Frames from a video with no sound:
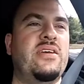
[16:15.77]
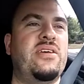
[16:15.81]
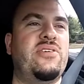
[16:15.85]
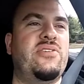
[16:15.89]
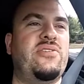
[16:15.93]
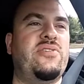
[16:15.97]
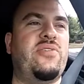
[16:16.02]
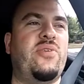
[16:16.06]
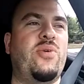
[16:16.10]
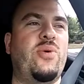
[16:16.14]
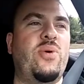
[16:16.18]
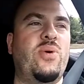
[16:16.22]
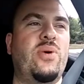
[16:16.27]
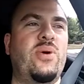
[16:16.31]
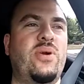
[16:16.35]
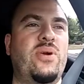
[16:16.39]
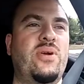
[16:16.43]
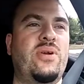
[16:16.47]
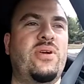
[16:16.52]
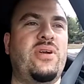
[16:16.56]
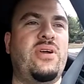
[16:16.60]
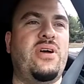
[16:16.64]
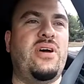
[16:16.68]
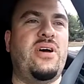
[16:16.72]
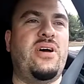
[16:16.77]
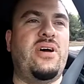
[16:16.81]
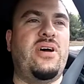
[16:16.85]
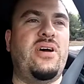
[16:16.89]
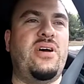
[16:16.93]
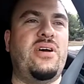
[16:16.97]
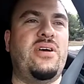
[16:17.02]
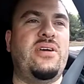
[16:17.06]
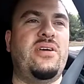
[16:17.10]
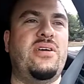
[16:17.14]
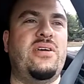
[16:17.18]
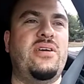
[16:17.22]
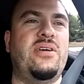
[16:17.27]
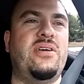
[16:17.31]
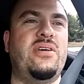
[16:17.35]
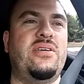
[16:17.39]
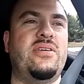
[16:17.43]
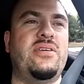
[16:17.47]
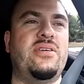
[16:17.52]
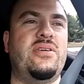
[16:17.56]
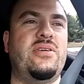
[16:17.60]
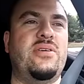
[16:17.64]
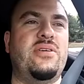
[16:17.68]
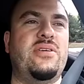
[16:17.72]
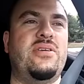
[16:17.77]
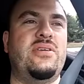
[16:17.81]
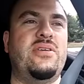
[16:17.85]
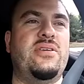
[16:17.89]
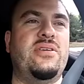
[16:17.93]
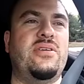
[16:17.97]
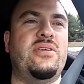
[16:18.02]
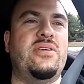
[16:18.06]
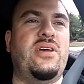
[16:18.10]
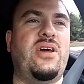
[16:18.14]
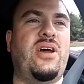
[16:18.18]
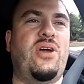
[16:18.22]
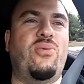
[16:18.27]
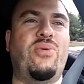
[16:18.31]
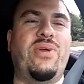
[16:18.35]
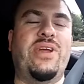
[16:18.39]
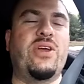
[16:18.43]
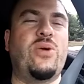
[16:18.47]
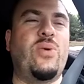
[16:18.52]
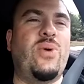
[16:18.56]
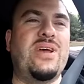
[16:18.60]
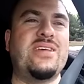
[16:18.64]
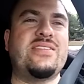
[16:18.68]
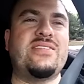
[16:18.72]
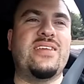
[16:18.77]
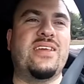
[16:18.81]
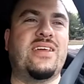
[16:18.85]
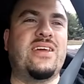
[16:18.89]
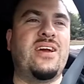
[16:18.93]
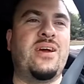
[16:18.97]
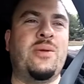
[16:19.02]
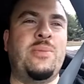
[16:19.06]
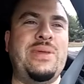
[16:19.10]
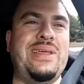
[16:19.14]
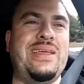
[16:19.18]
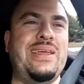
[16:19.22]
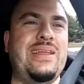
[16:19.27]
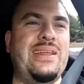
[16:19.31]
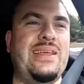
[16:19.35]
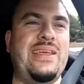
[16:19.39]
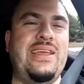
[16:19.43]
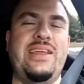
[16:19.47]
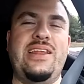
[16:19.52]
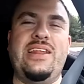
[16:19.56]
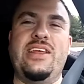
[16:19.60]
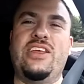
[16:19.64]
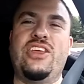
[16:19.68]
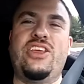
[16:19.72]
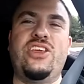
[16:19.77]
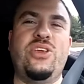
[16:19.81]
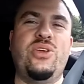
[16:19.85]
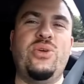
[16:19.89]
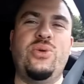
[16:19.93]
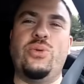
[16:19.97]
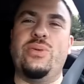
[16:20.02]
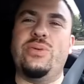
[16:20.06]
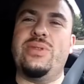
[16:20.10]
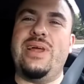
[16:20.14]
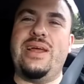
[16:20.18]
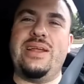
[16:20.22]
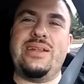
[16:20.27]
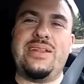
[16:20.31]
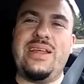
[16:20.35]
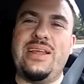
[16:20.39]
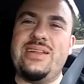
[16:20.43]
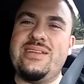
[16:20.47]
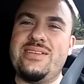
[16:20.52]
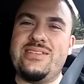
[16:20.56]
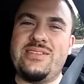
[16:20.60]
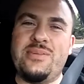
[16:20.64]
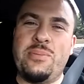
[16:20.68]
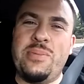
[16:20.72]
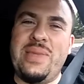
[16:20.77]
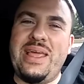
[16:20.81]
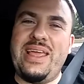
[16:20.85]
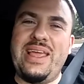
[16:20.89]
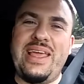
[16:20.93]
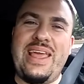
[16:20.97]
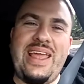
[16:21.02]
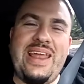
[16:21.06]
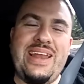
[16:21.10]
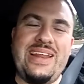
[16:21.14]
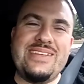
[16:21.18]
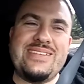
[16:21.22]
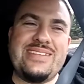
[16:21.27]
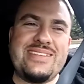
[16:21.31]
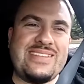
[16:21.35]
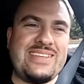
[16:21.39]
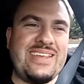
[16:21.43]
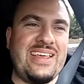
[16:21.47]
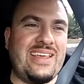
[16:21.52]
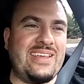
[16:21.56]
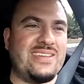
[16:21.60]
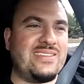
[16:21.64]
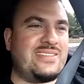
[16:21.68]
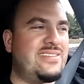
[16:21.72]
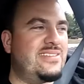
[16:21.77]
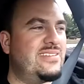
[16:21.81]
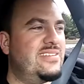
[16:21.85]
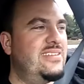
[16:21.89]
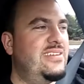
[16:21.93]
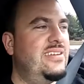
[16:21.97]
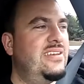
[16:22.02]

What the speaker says: for a request to come in a queue. Like, that doesn't make any sense.